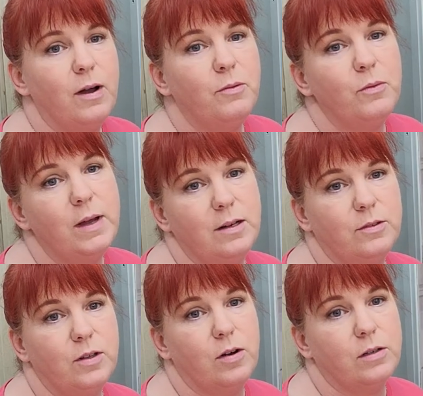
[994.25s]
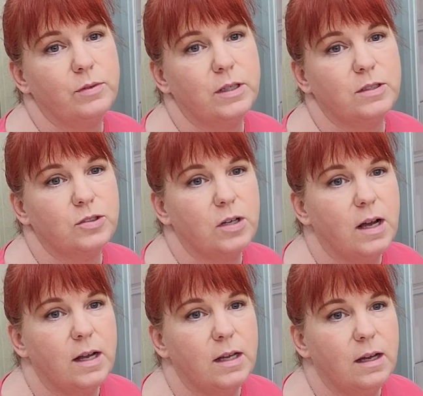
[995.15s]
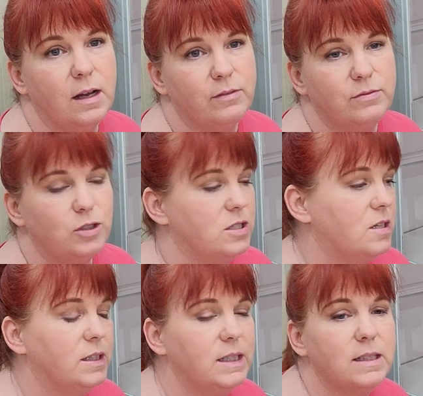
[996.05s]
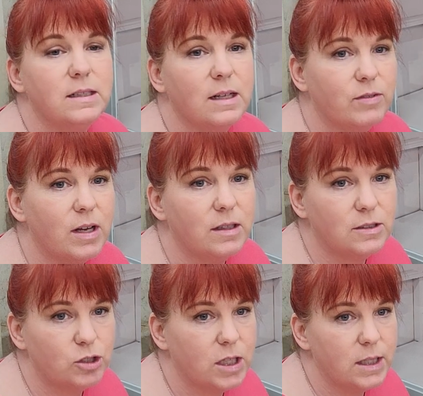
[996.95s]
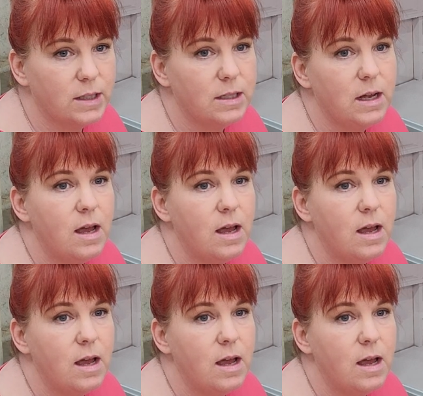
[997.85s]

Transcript: while we're waiting on the hardware to dry, I've just cleaned it and I've got it drying.